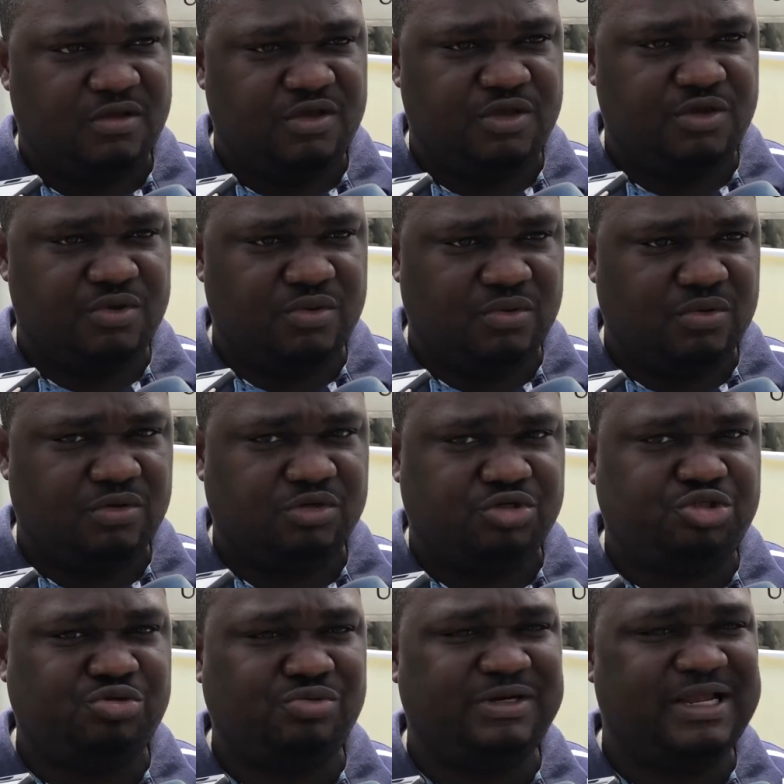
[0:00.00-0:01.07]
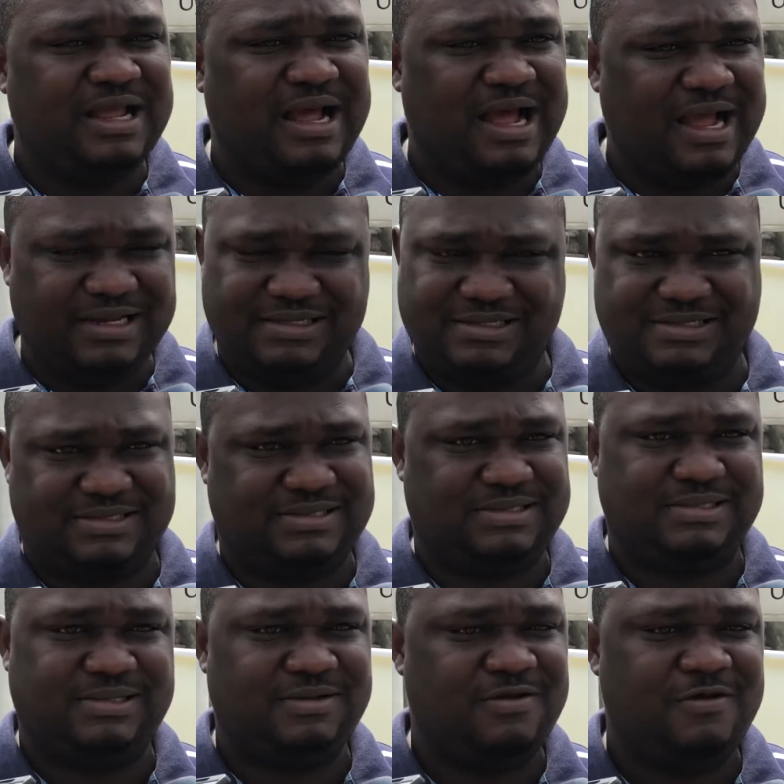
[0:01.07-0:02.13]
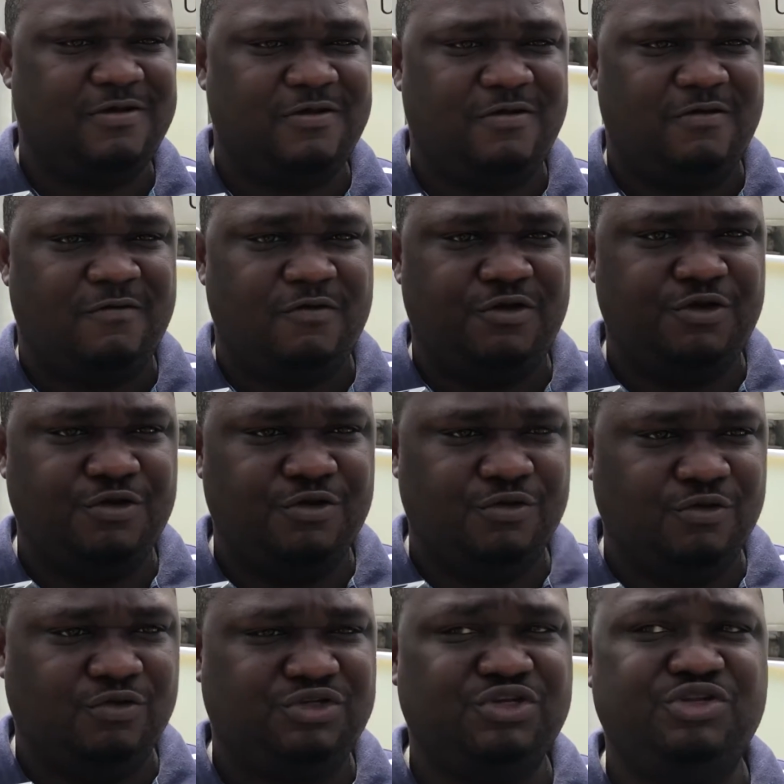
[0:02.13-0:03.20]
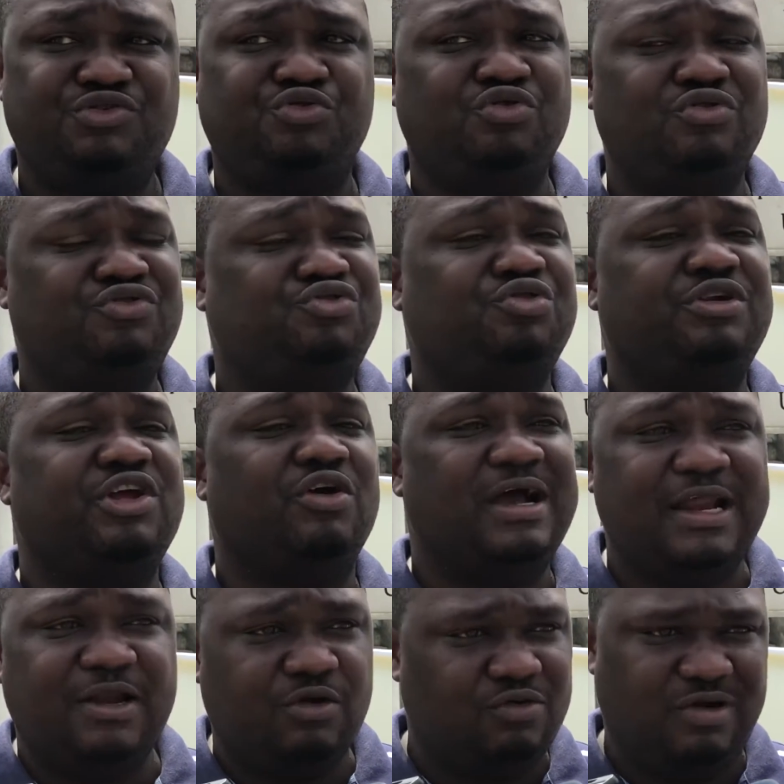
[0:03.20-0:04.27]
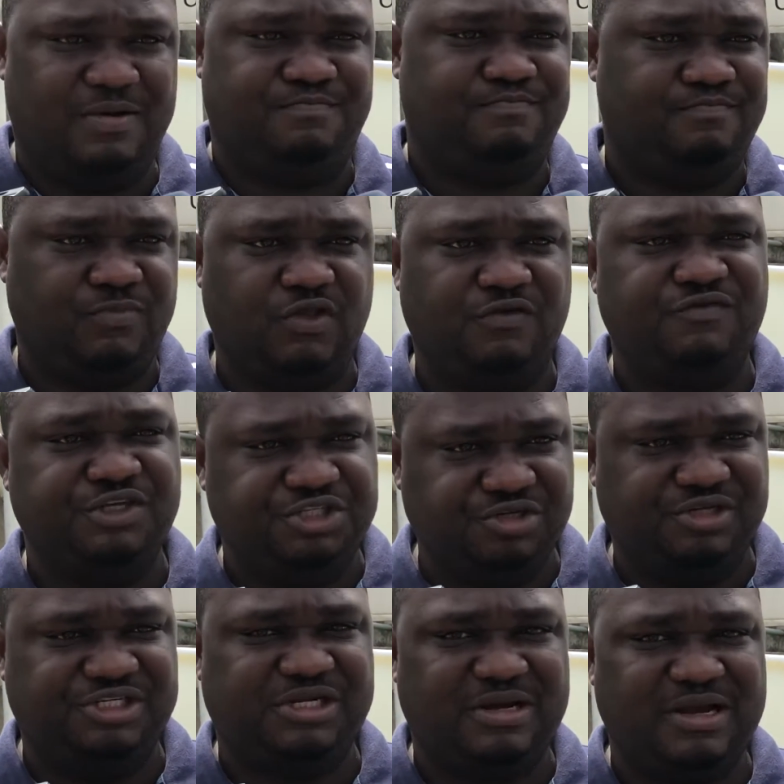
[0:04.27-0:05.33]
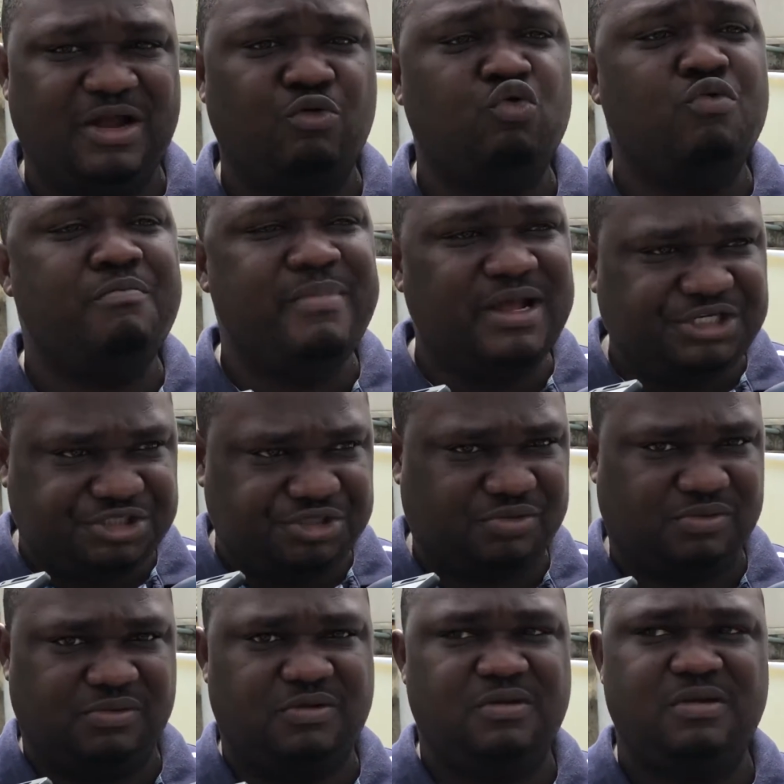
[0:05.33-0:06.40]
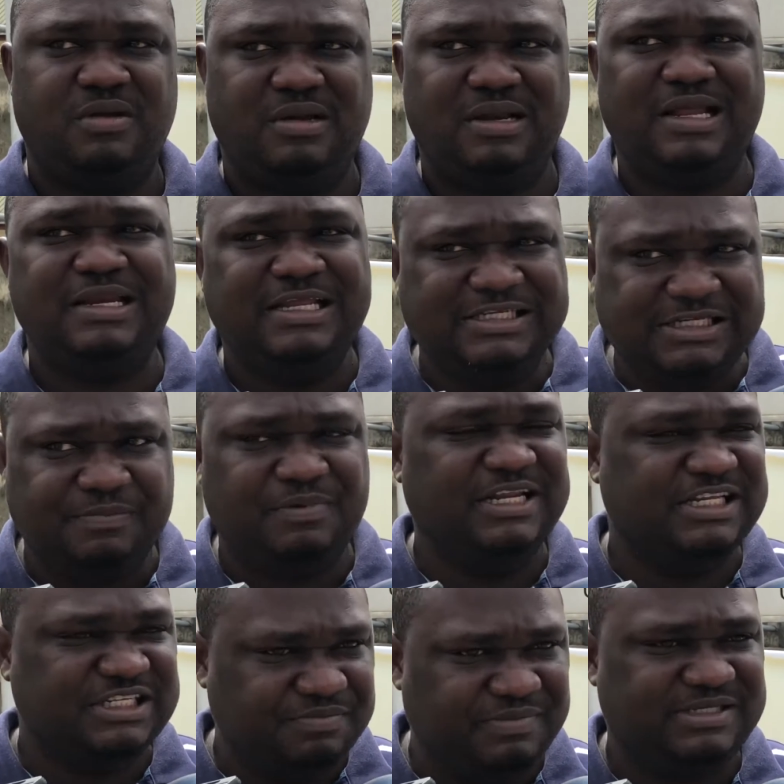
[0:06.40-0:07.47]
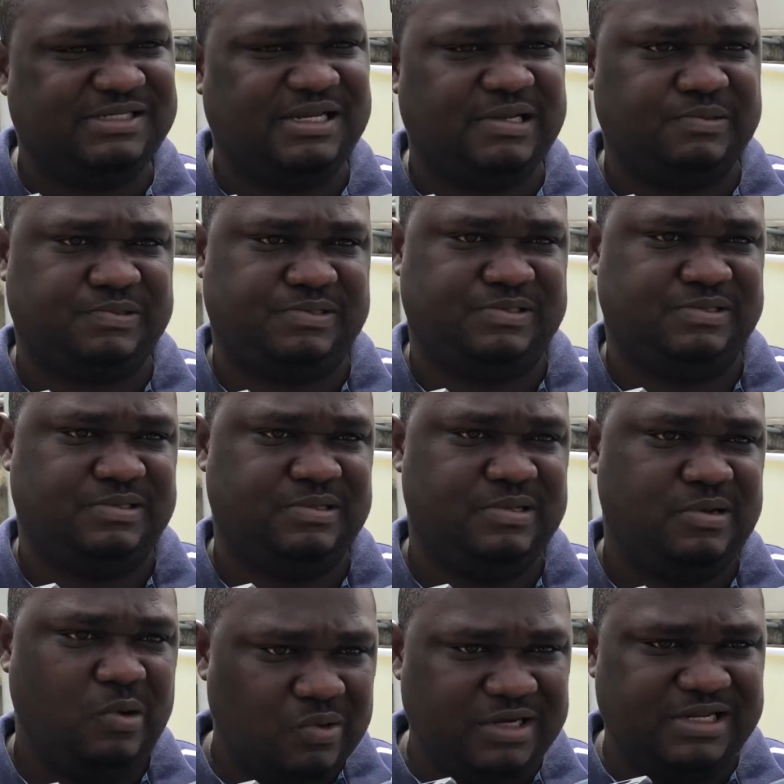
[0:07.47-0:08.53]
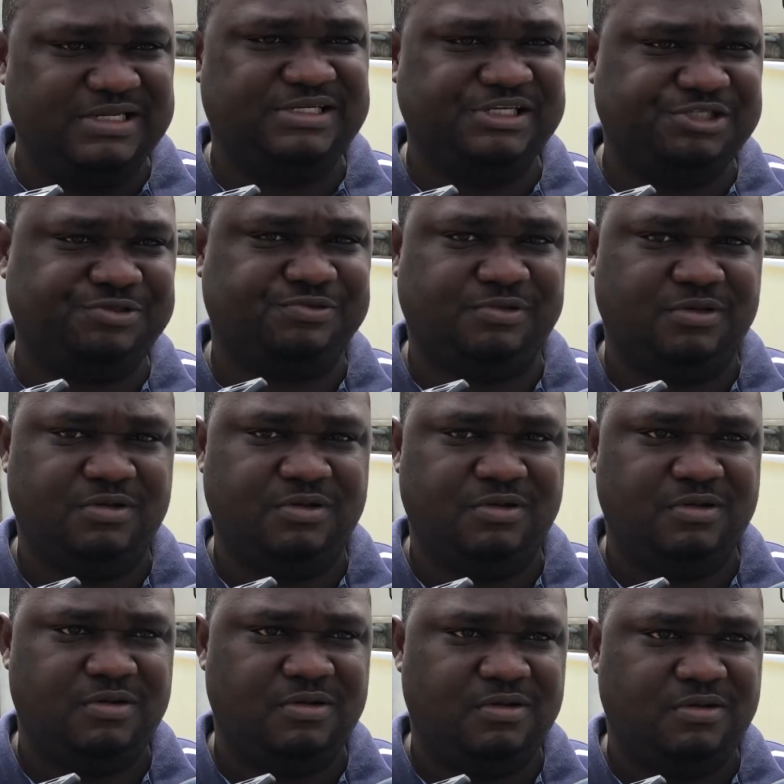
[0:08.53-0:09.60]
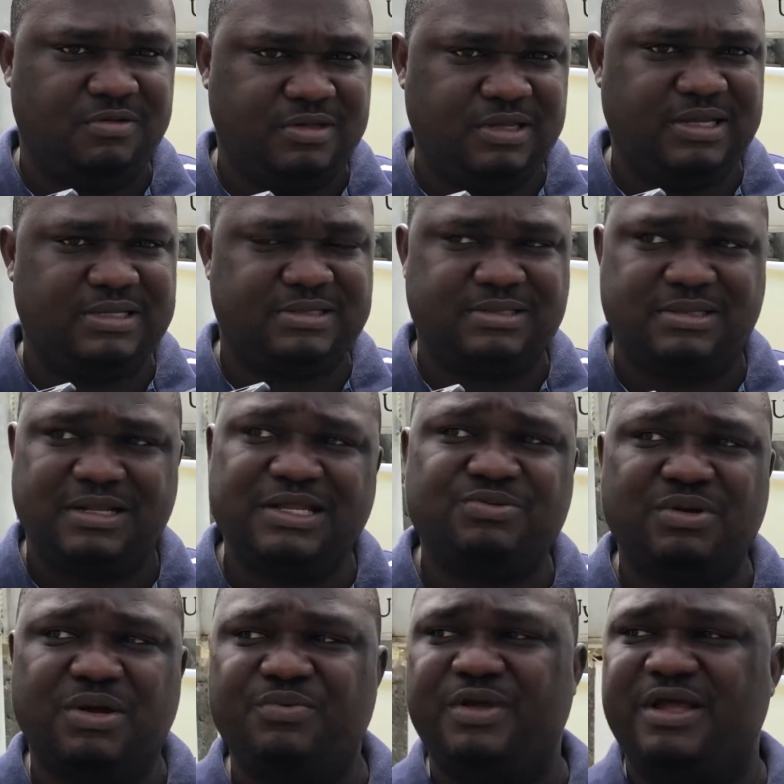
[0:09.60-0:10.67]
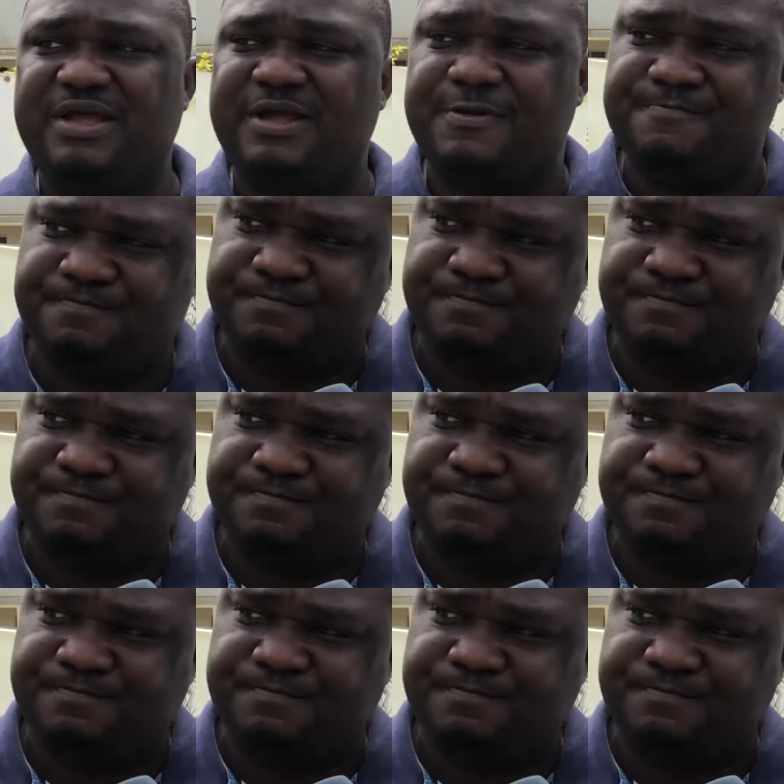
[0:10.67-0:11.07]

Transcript: you know, through the heights, you know, through the organogram of the judiciary, and we'll make sure that discipline is meted out on this issue. Yes, that's why we are here.